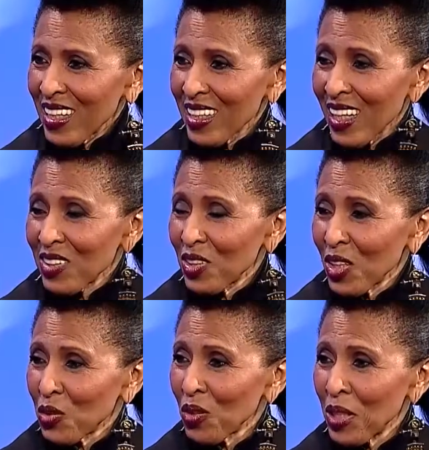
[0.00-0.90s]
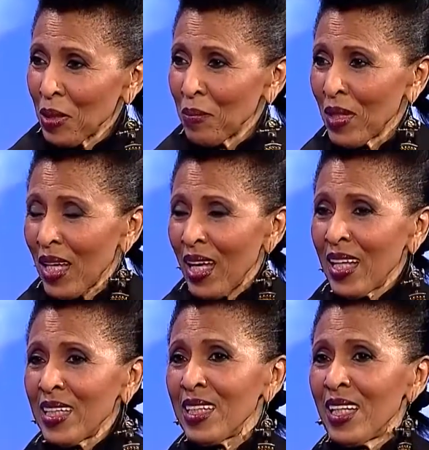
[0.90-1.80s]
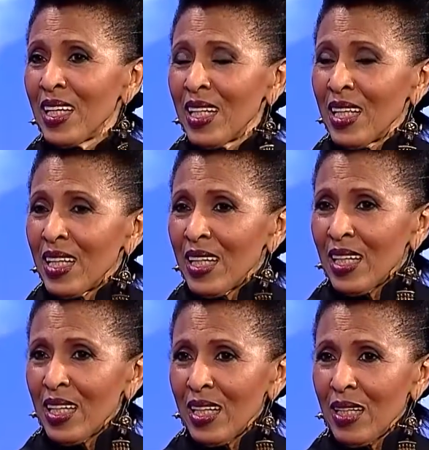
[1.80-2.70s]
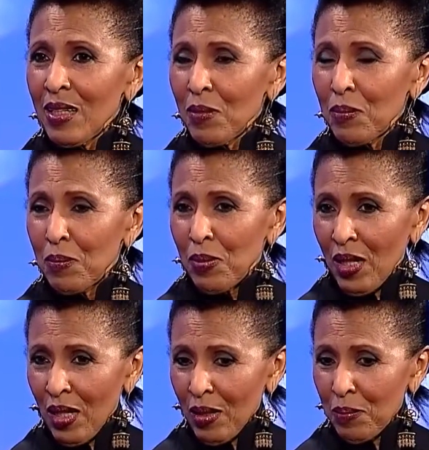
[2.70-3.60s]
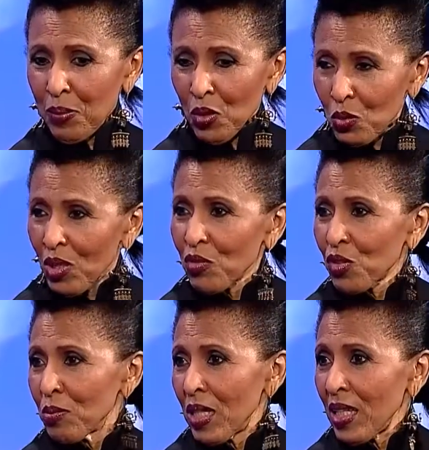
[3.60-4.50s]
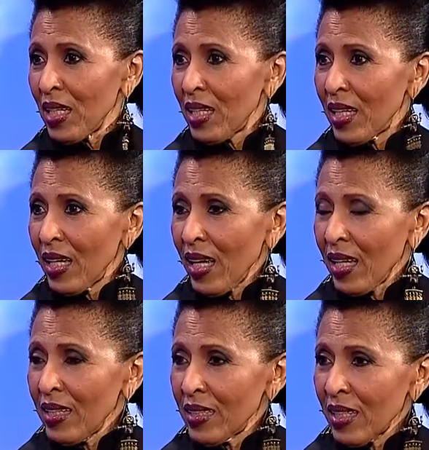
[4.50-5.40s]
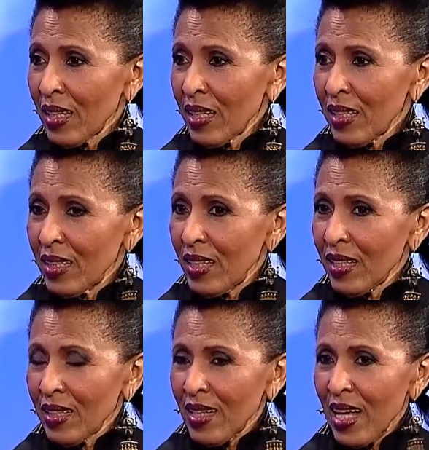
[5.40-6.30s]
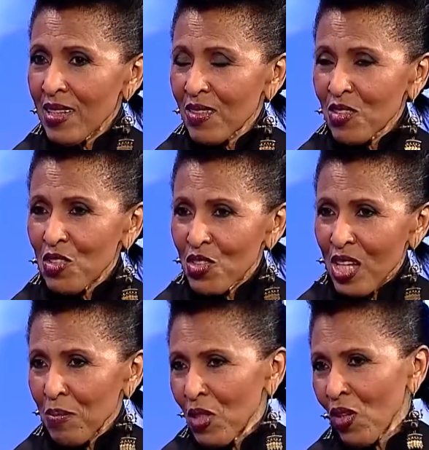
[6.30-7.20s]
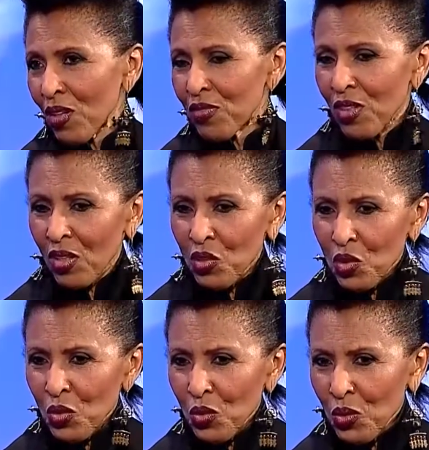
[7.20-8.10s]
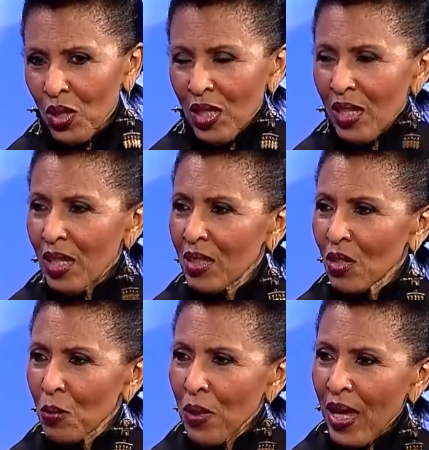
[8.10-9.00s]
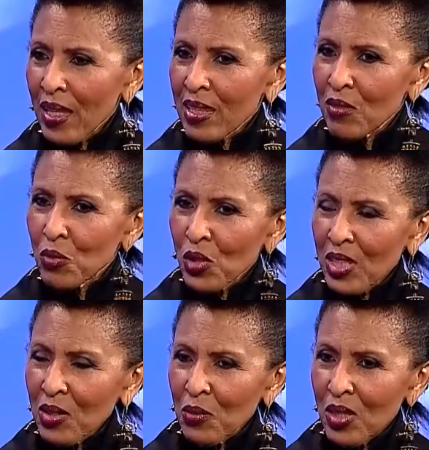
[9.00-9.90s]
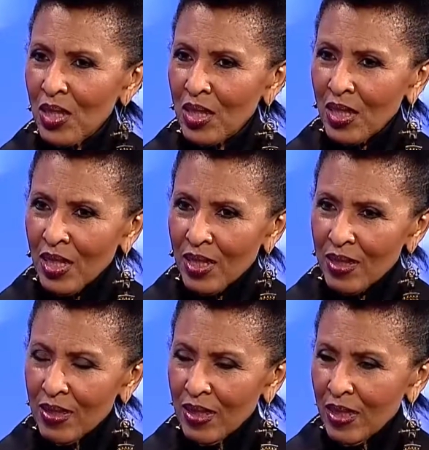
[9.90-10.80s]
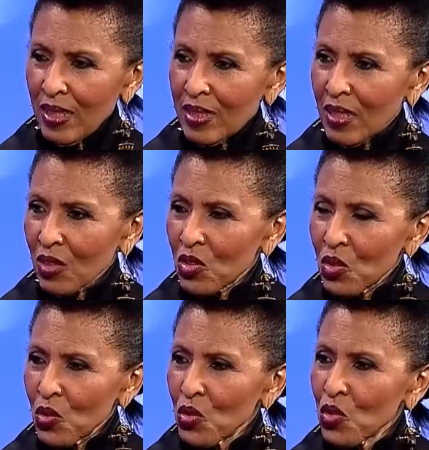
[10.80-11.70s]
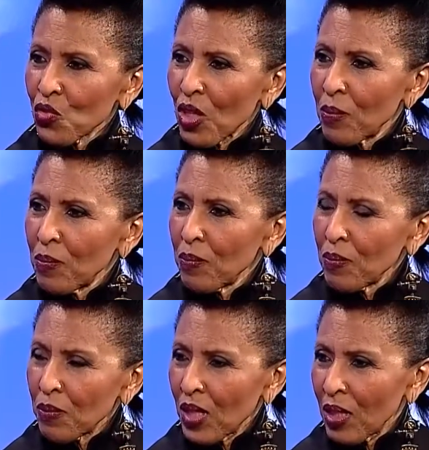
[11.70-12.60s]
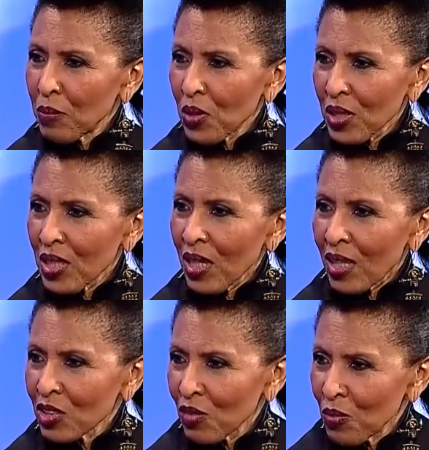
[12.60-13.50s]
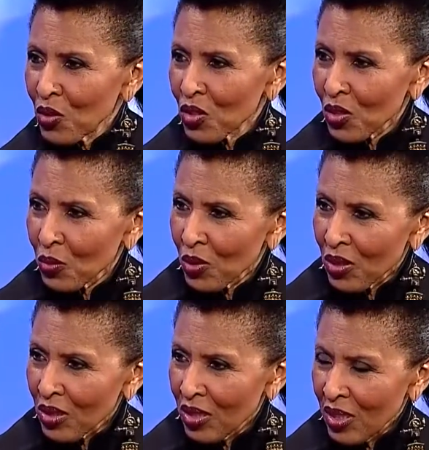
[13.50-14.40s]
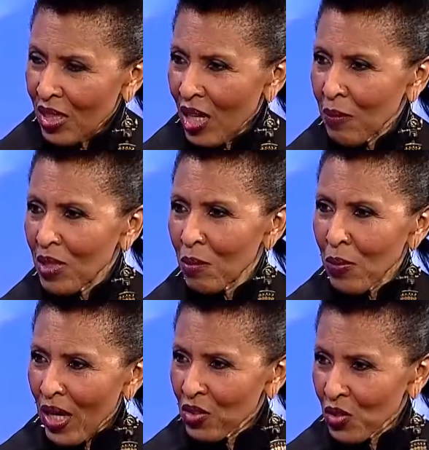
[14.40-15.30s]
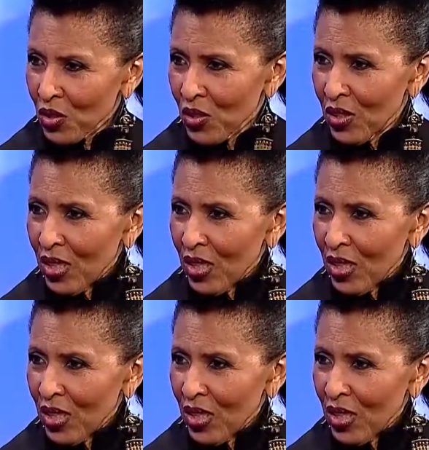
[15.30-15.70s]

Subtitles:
And I got in touch with him, and he built one for me, and that set me off onto another path of working with young students from Berklee College of Music, where I'm an ambassador,